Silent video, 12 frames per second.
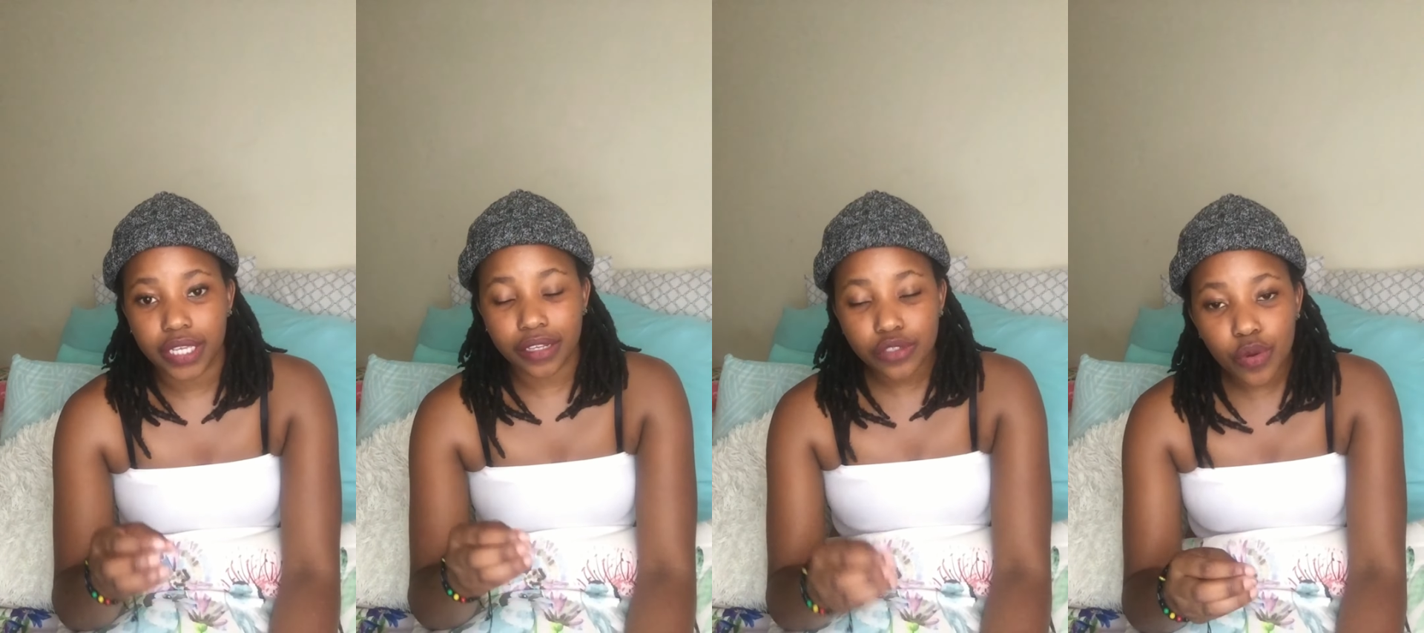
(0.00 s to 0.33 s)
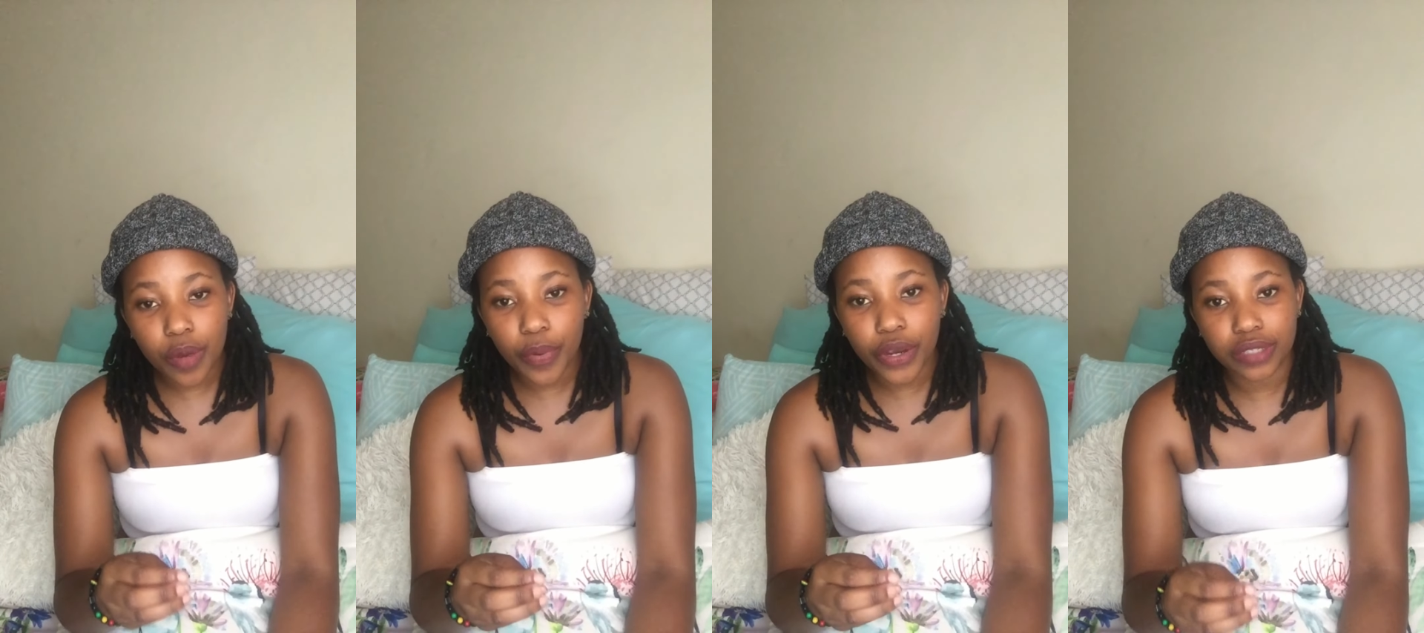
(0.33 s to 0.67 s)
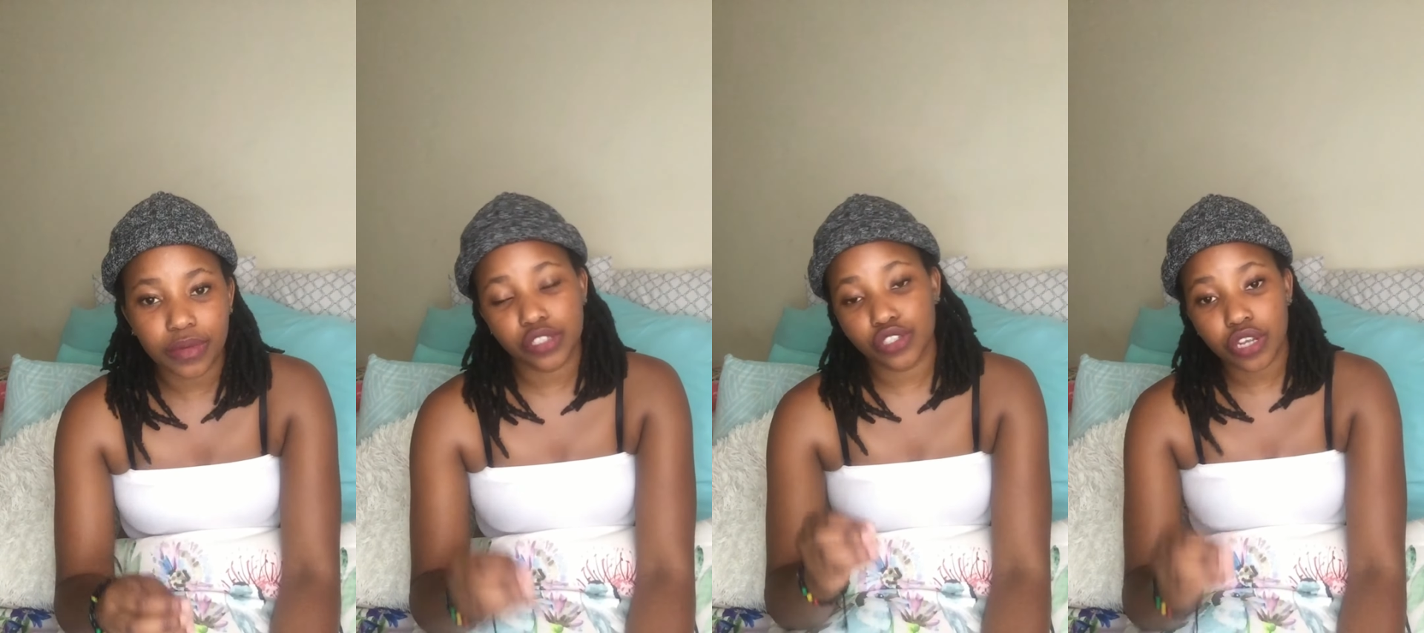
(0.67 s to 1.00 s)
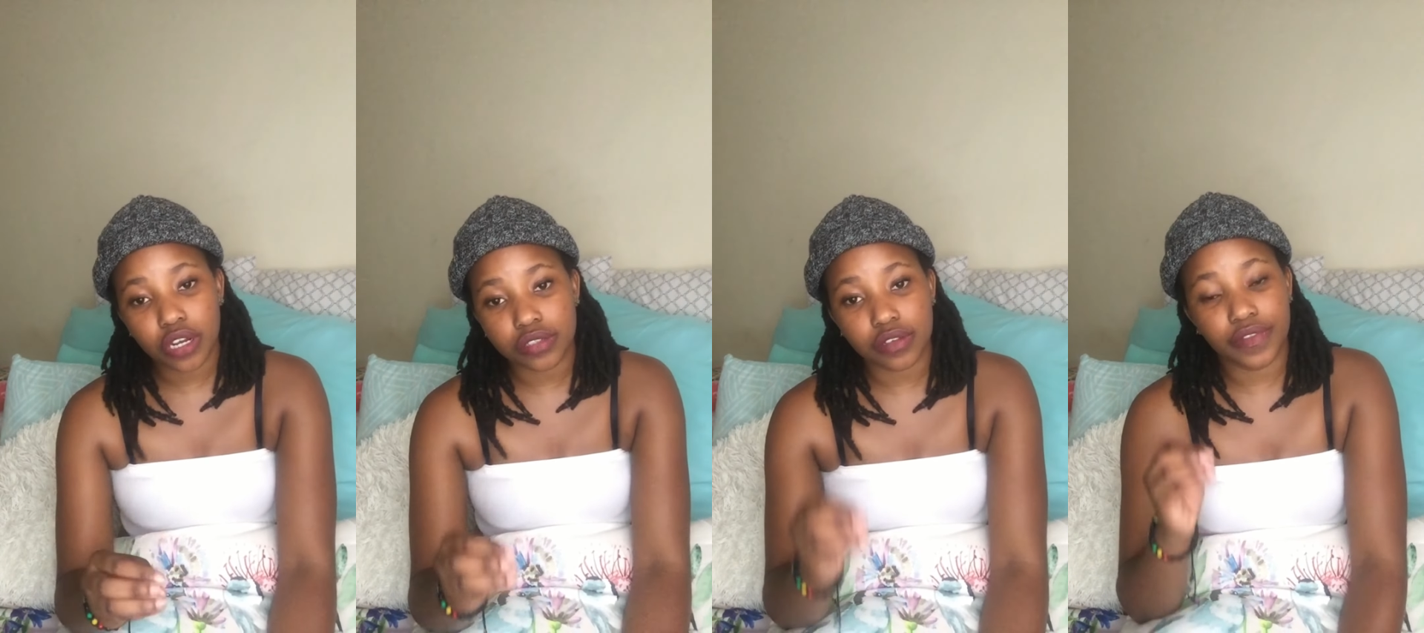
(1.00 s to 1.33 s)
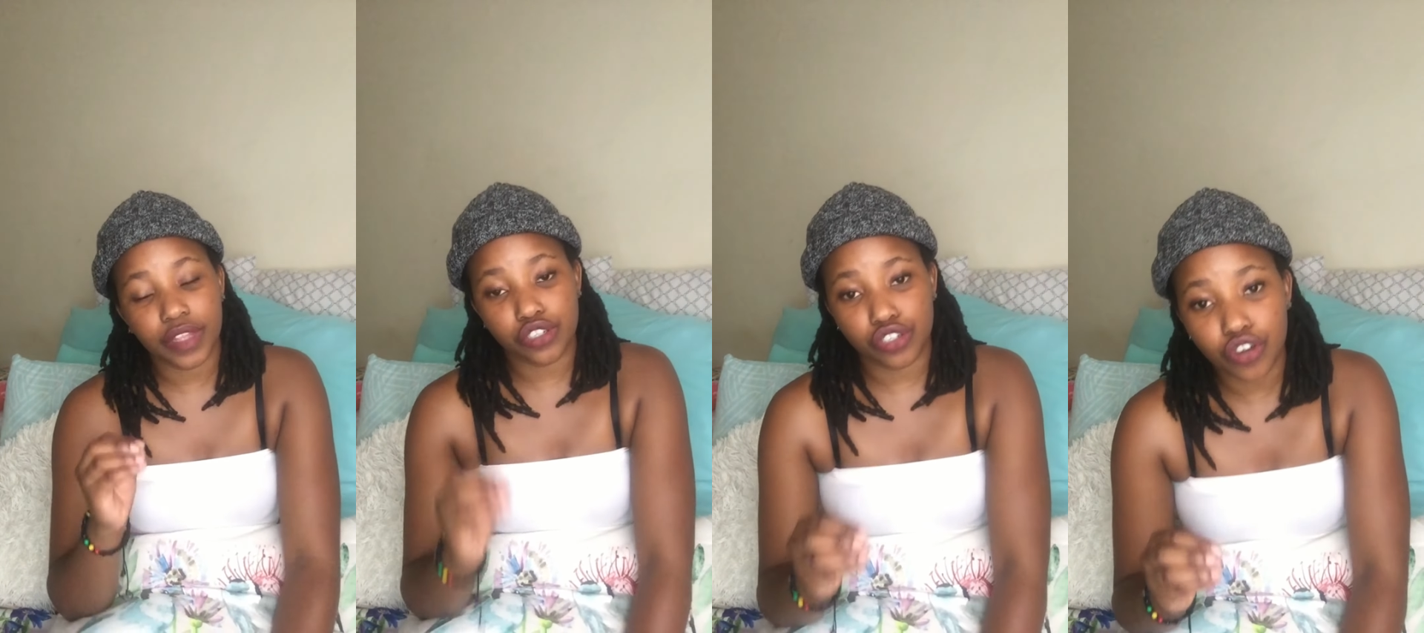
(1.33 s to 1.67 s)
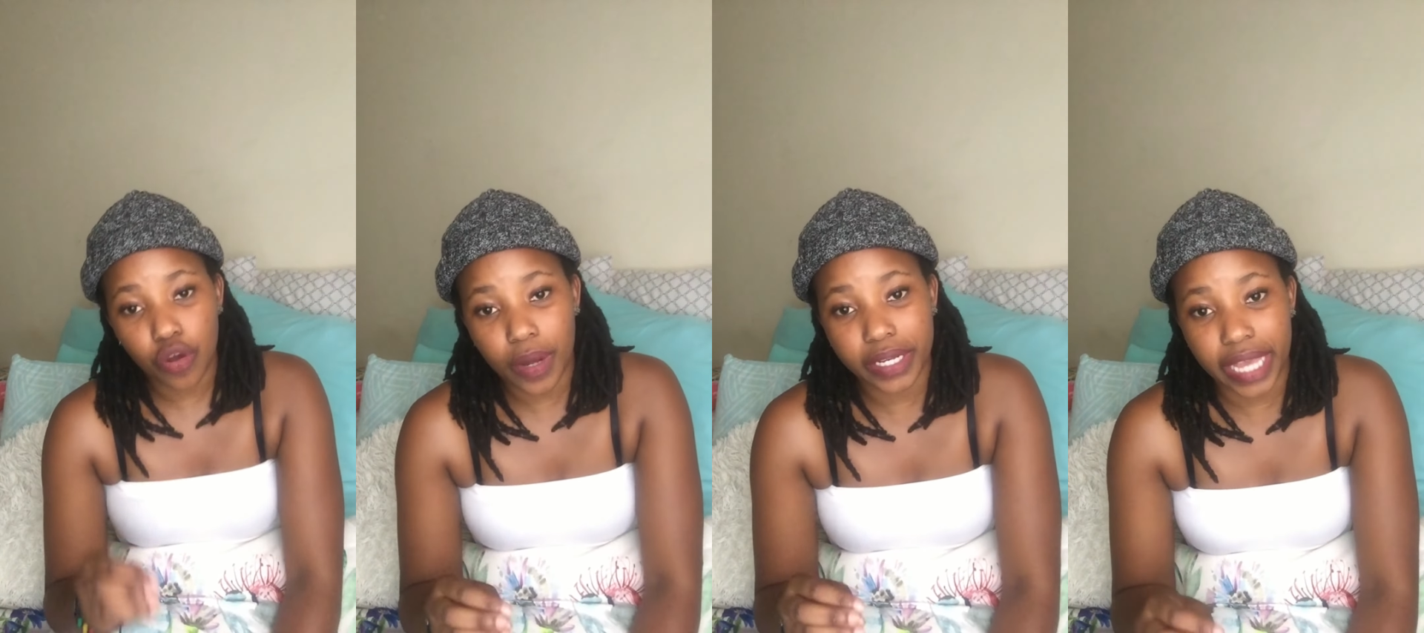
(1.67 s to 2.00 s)
Get to a point that you tell yourself that, you
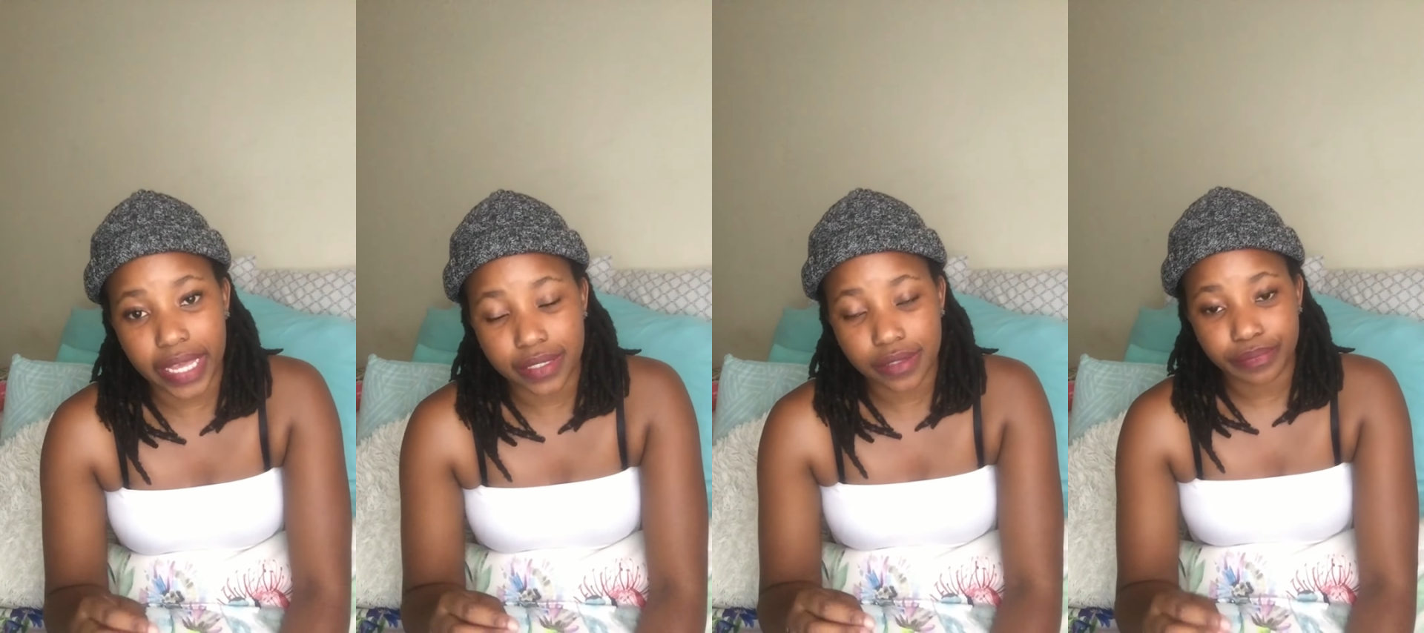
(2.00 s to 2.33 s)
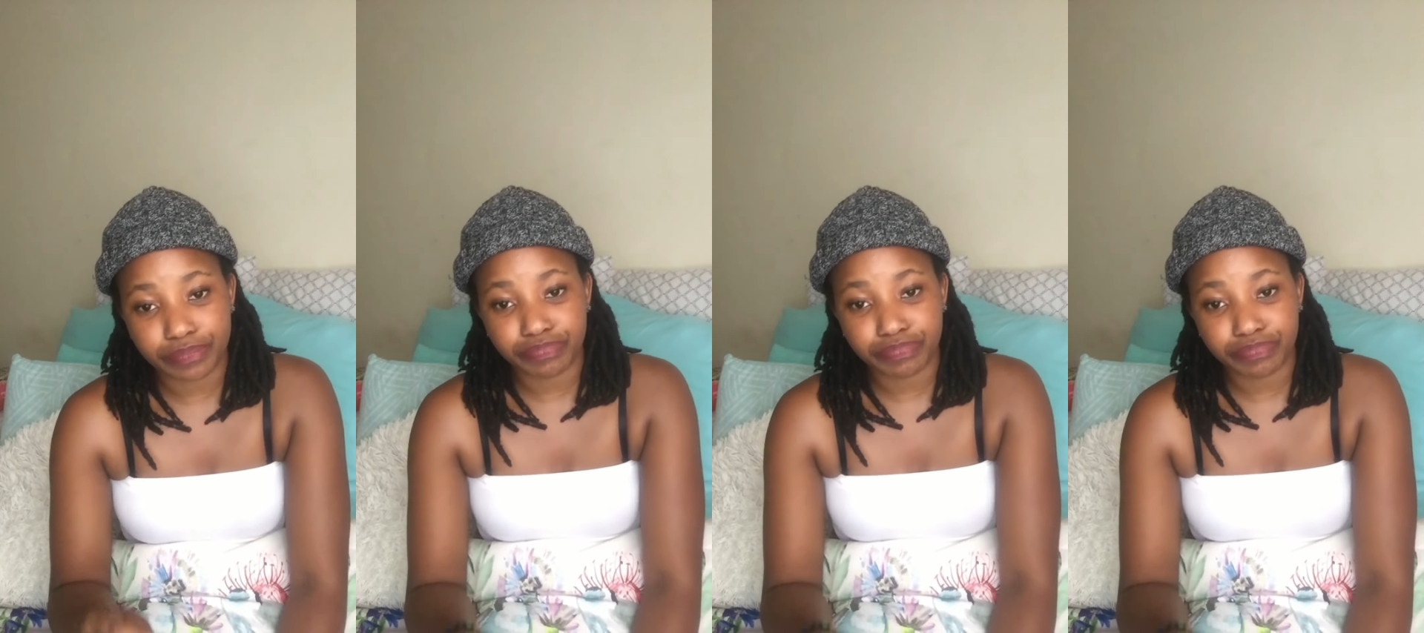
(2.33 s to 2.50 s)
know what, guys,